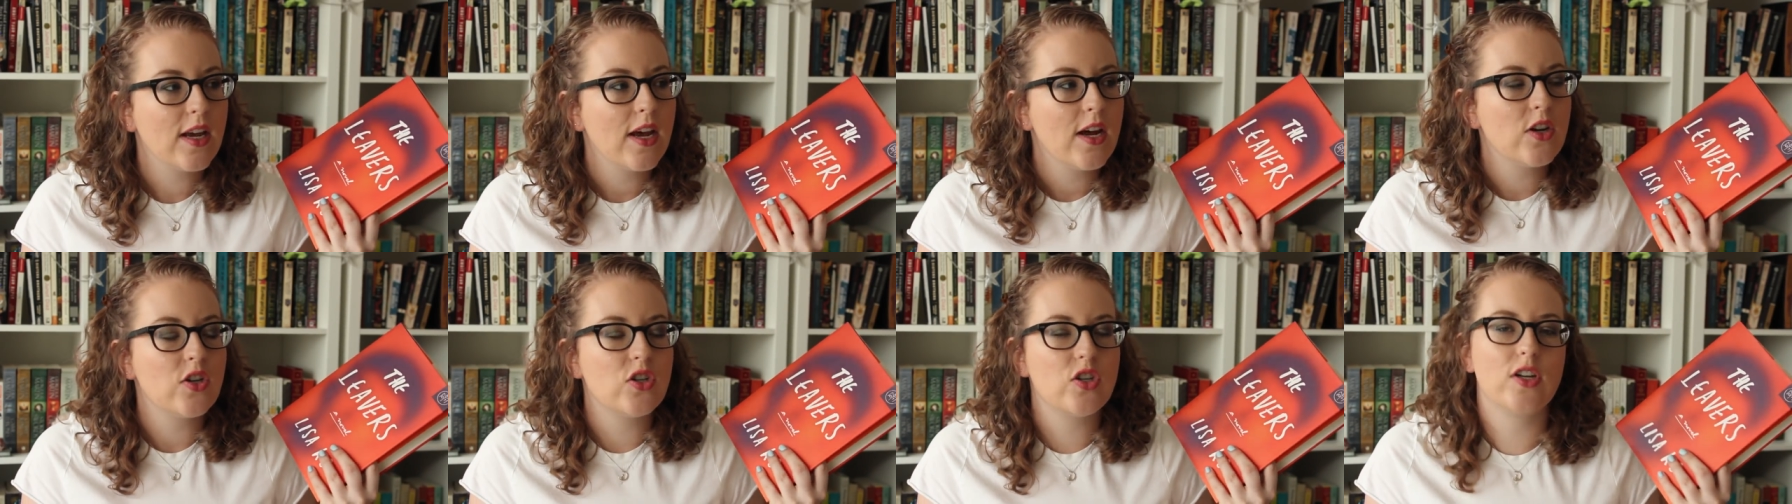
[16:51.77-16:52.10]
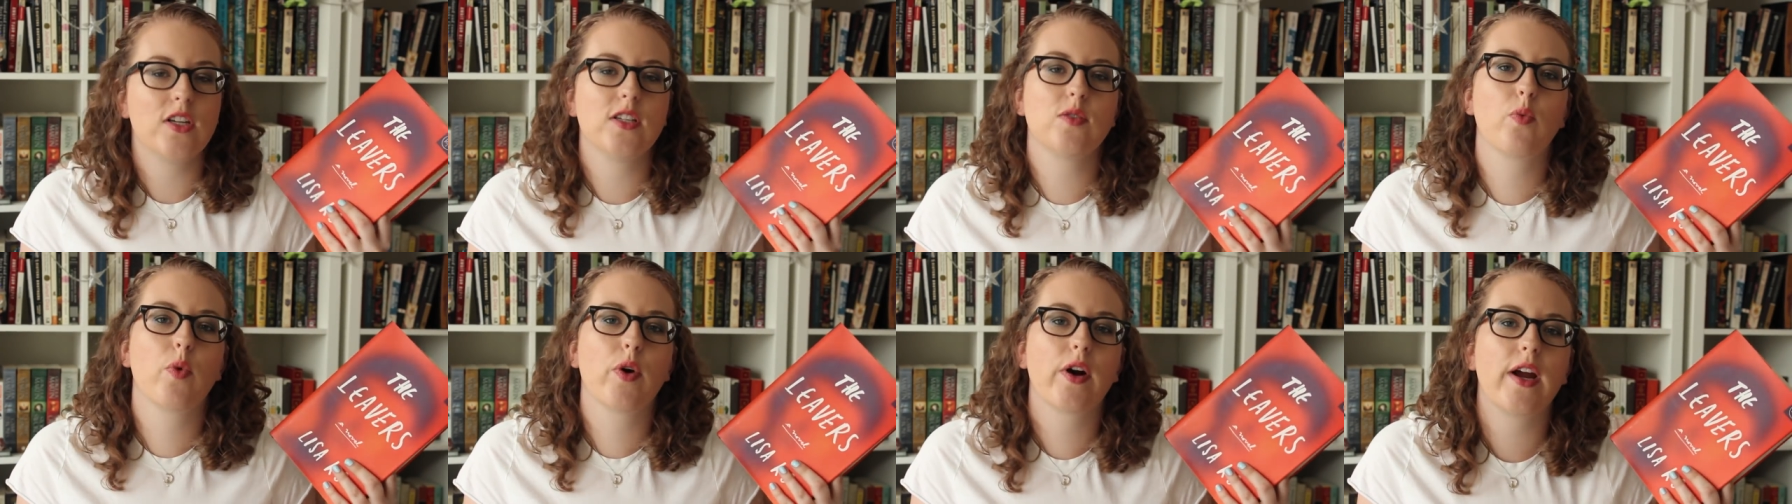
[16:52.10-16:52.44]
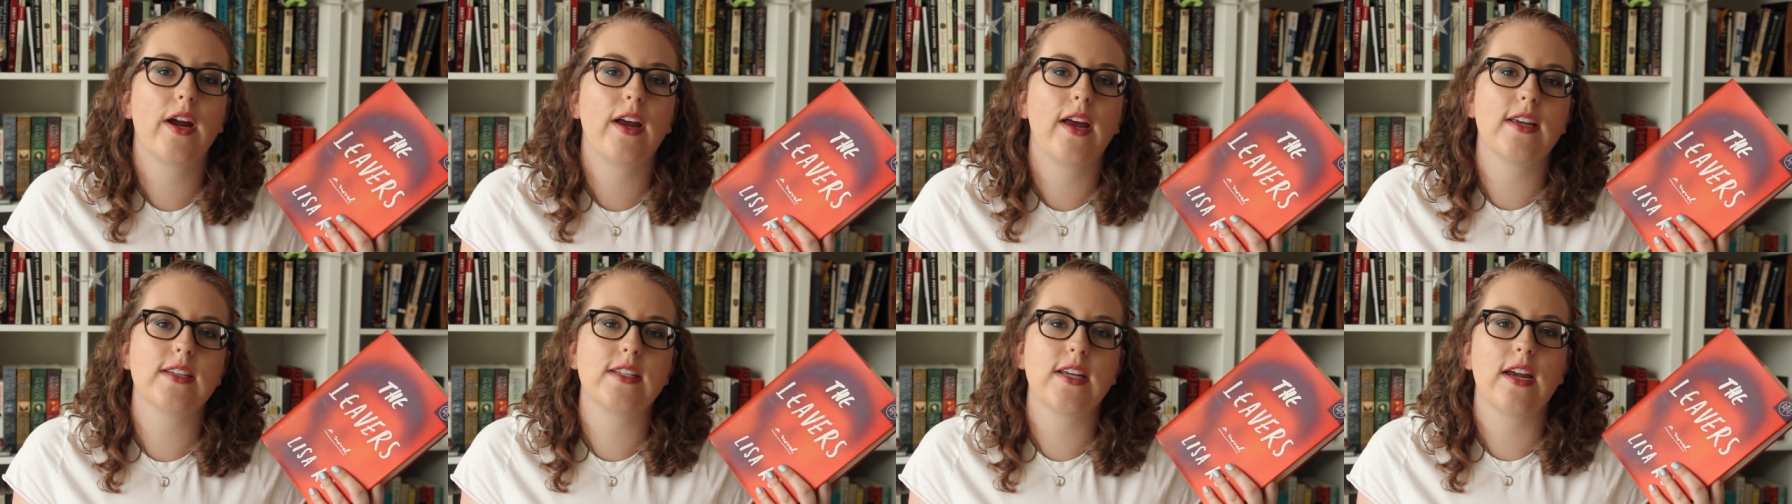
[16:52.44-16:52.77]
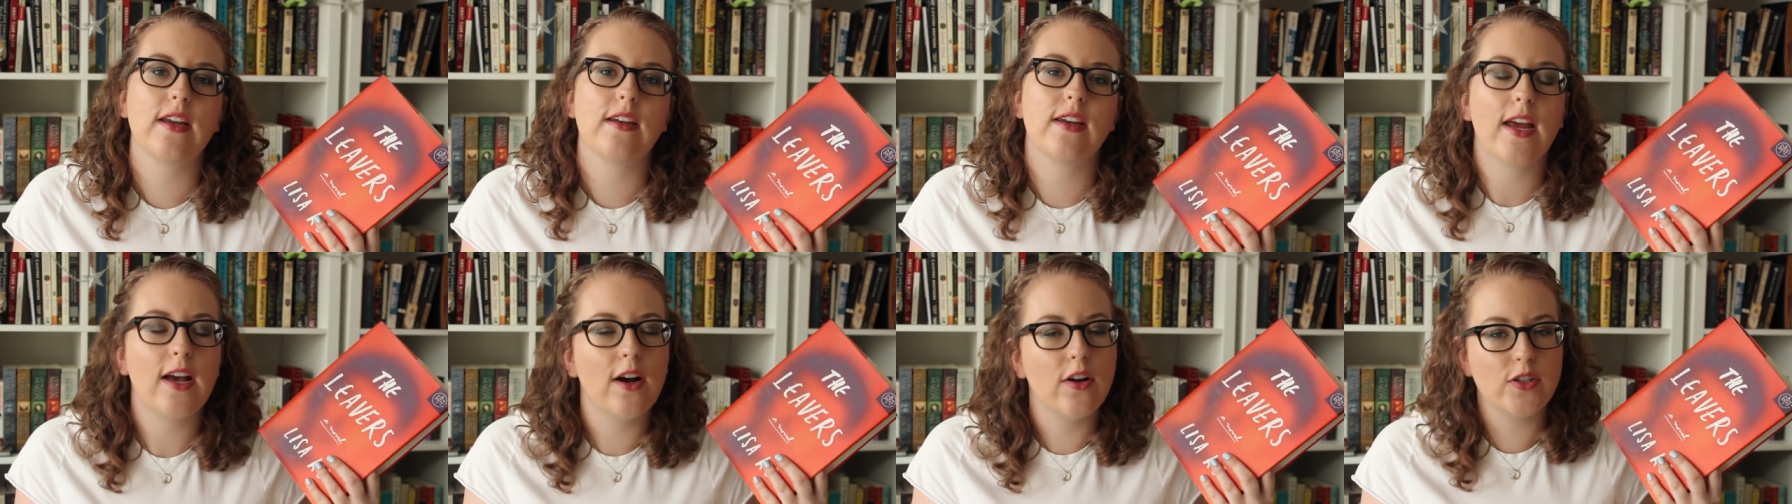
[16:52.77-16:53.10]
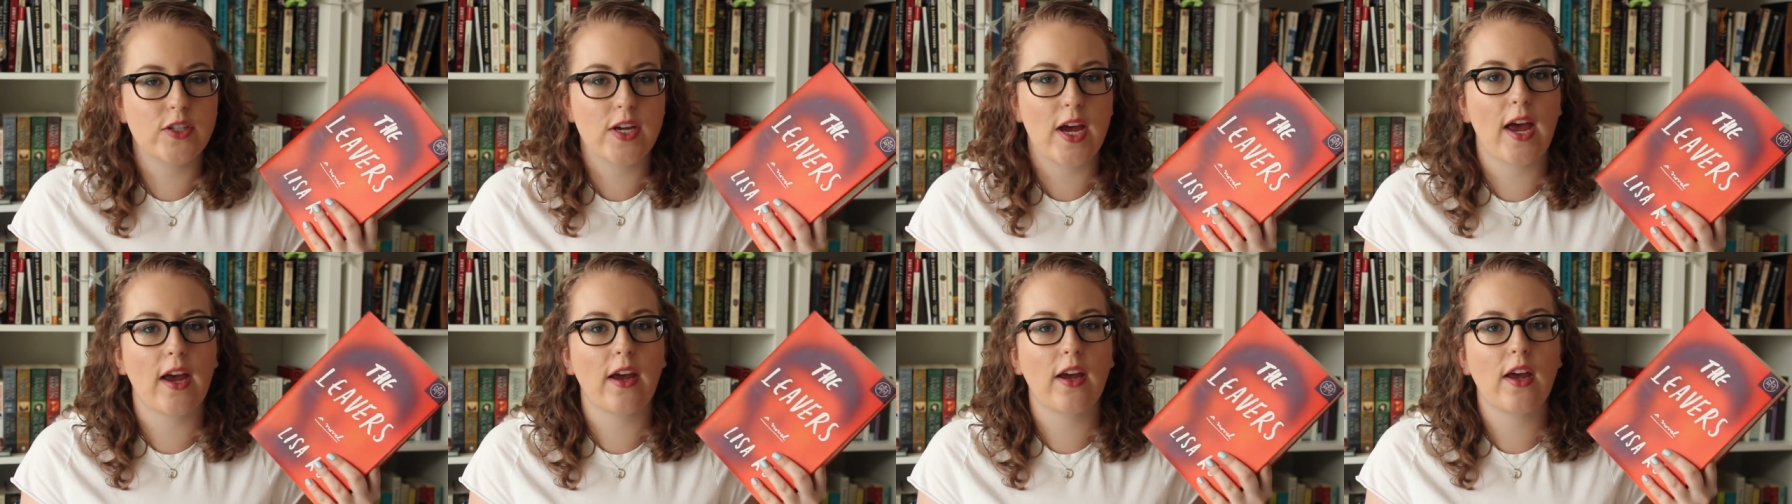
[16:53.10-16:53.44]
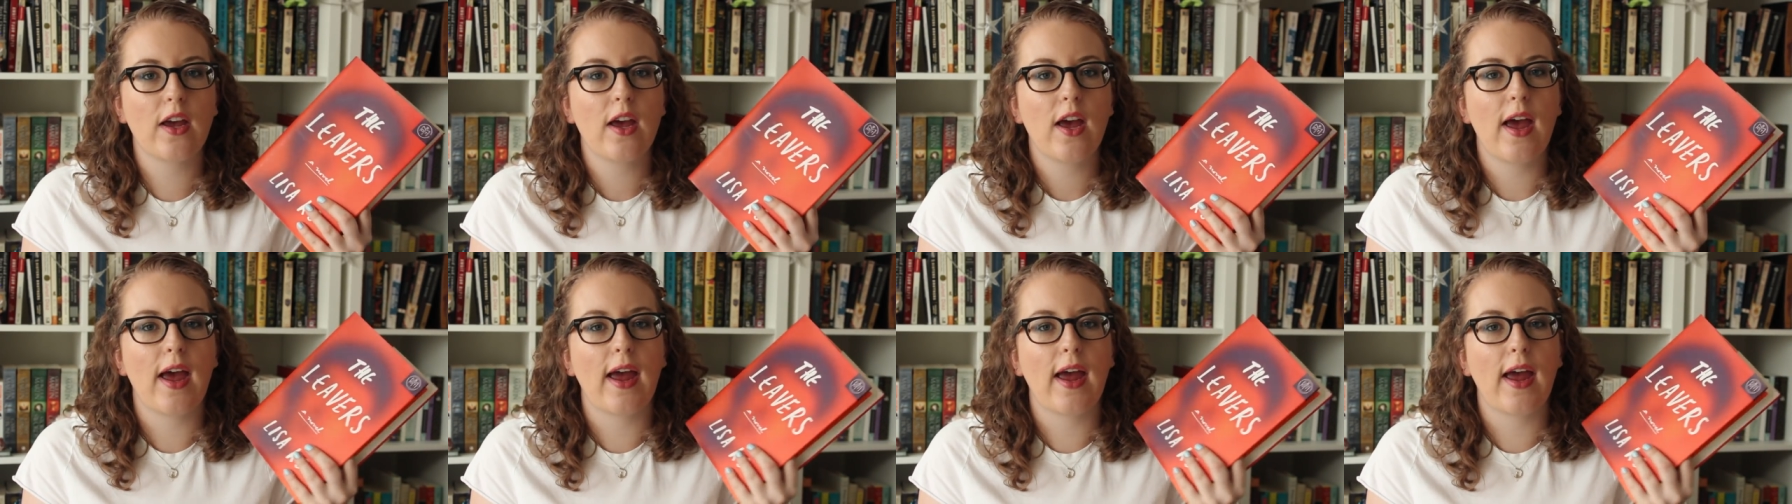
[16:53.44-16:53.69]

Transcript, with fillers: She is working as a nail tech,